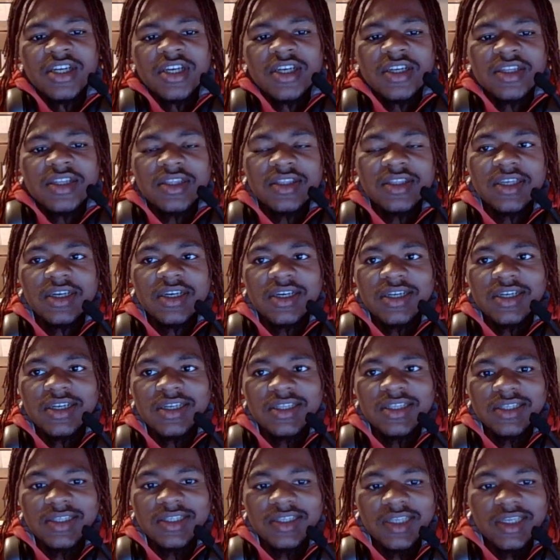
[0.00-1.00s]
the
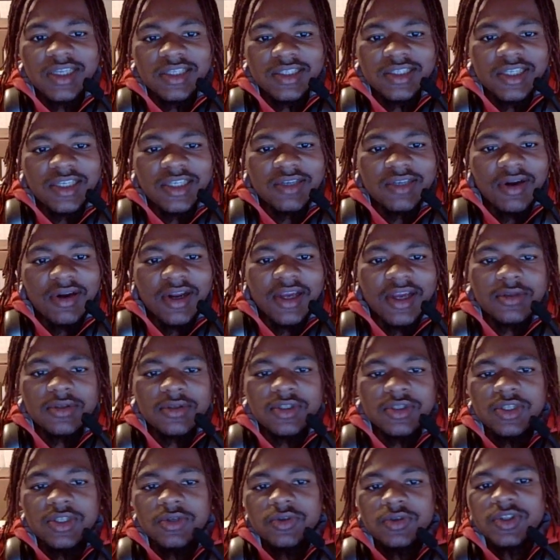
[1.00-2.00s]
6D, right?
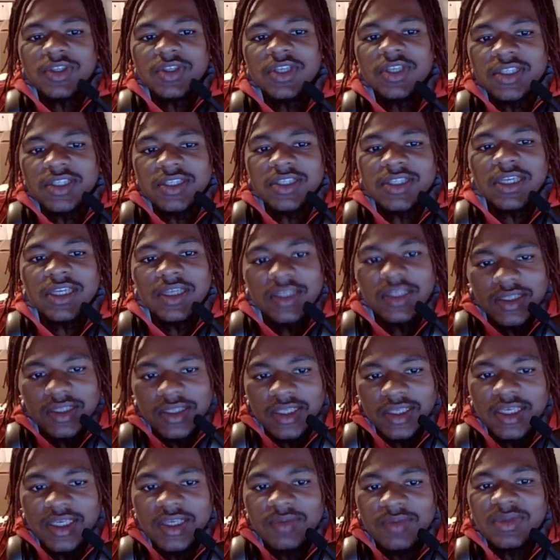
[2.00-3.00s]
So 6D, the
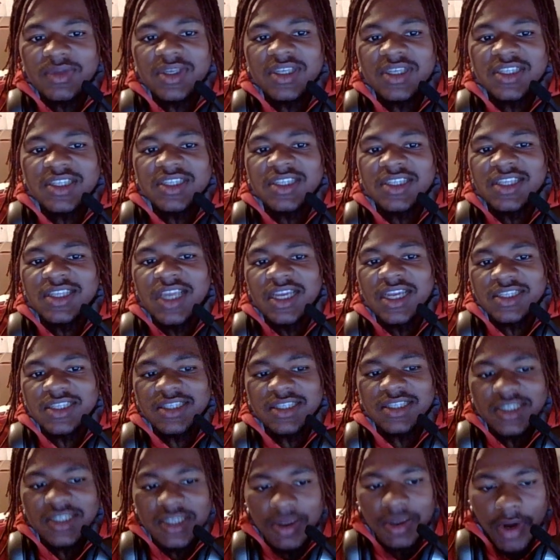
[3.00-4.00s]
D means
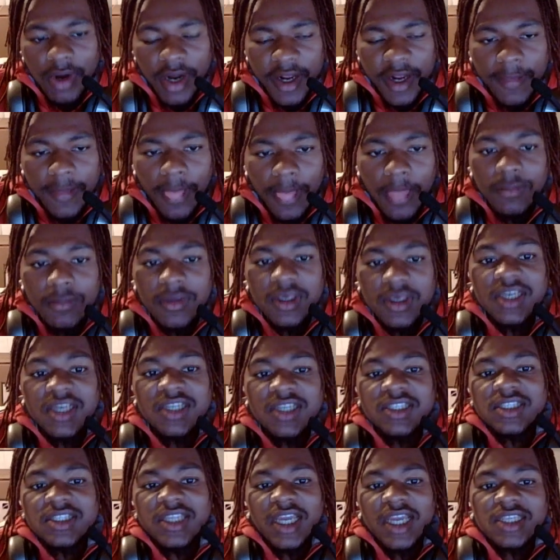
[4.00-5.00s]
density, right? Because
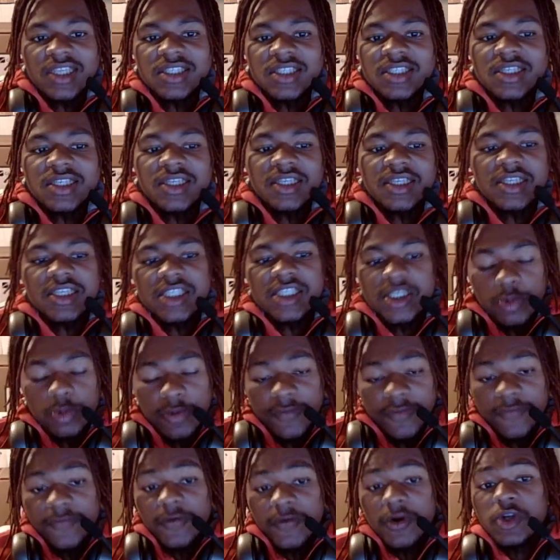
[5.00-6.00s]
densities
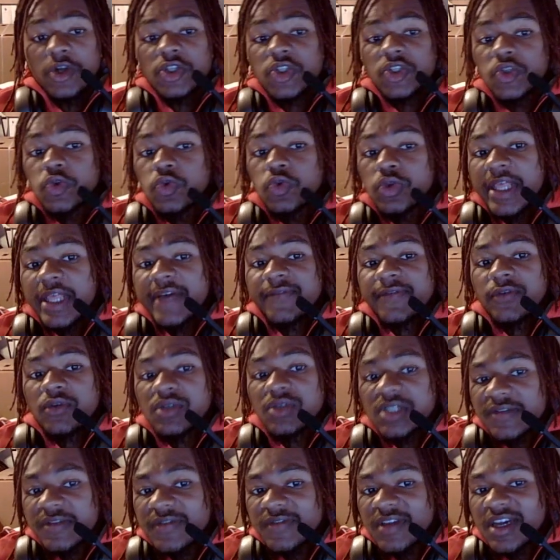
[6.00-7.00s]
refer to levels
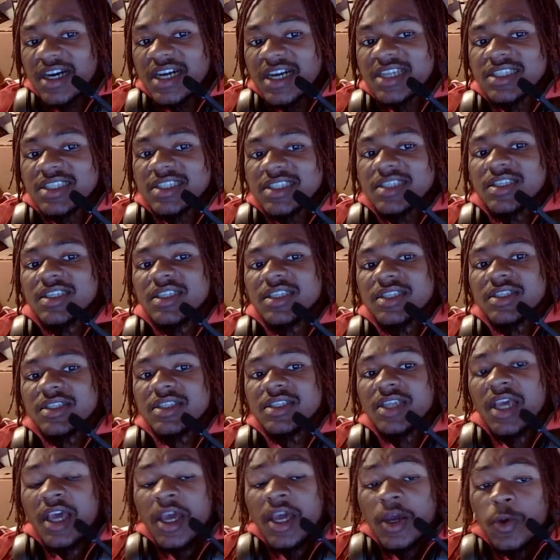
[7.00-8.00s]
of consciousness
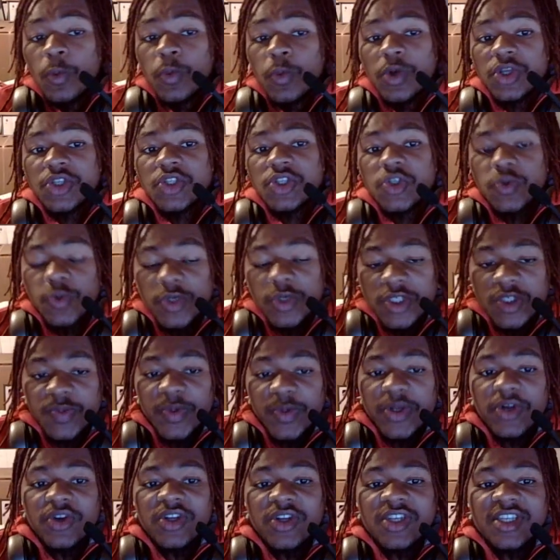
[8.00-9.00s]
which you
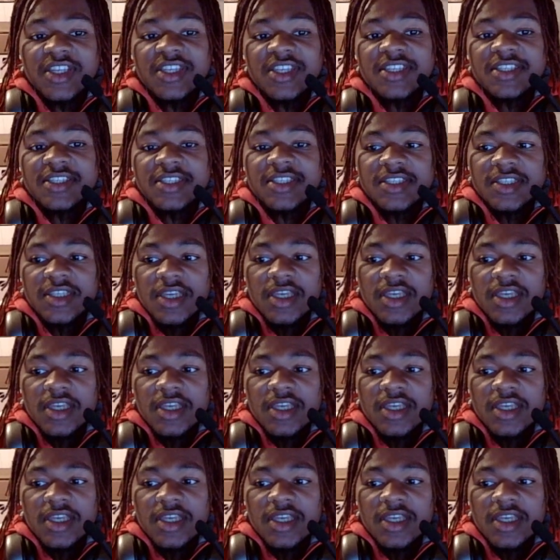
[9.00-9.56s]
experience